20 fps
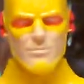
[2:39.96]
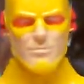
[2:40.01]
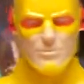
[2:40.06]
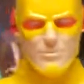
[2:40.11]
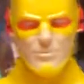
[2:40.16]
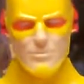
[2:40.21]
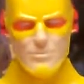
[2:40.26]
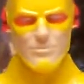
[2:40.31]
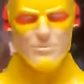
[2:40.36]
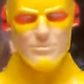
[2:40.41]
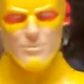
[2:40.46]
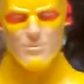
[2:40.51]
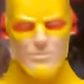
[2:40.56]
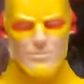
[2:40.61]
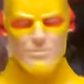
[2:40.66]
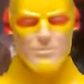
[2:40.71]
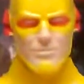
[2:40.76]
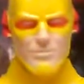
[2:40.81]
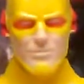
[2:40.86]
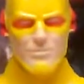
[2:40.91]
was from
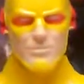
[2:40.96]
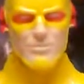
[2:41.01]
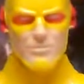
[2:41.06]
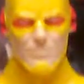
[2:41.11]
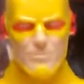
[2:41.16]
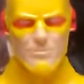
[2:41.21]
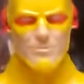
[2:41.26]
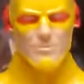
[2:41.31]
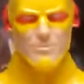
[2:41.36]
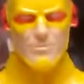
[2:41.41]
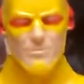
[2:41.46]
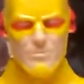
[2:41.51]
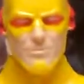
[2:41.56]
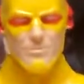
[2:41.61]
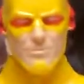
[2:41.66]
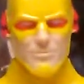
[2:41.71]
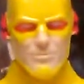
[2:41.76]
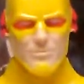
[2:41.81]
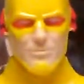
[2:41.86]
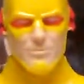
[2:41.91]
television
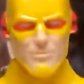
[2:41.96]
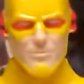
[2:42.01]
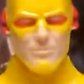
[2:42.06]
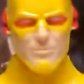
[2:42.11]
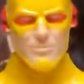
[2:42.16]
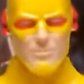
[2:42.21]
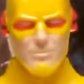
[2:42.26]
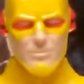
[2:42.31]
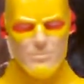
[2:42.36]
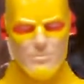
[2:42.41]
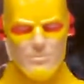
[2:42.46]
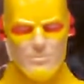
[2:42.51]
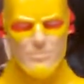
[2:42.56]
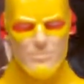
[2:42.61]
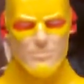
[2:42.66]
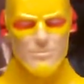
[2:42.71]
was the Supergirl